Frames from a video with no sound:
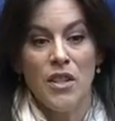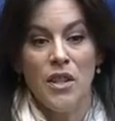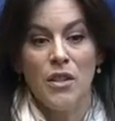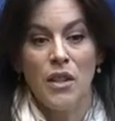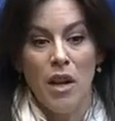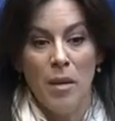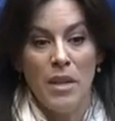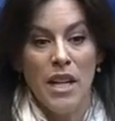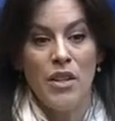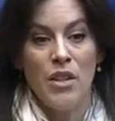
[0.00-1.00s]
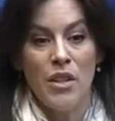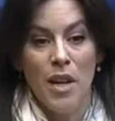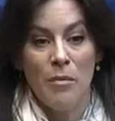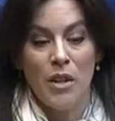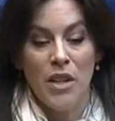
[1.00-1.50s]
use and accommodation and
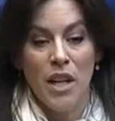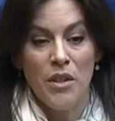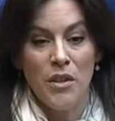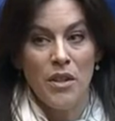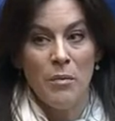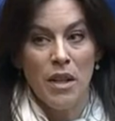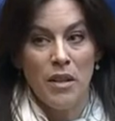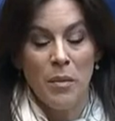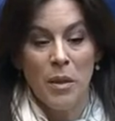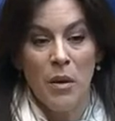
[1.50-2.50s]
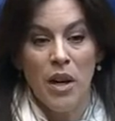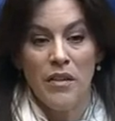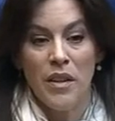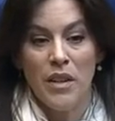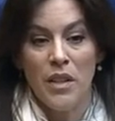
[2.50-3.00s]
temporary shelter is a big part
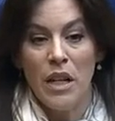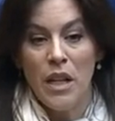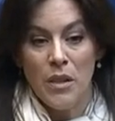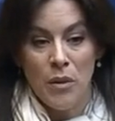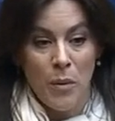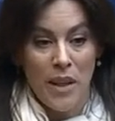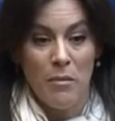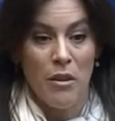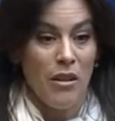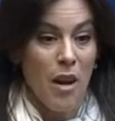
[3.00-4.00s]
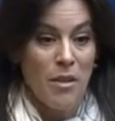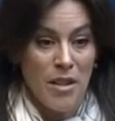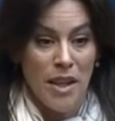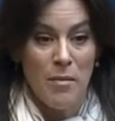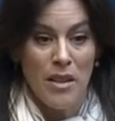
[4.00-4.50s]
of that. So we welcome your comments
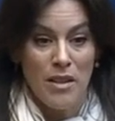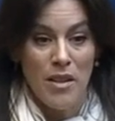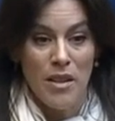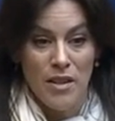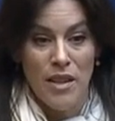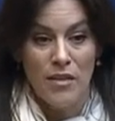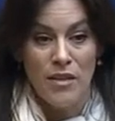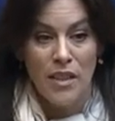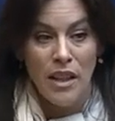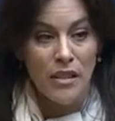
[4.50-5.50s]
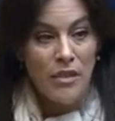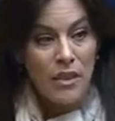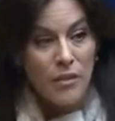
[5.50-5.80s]
today, Minister, and thank you for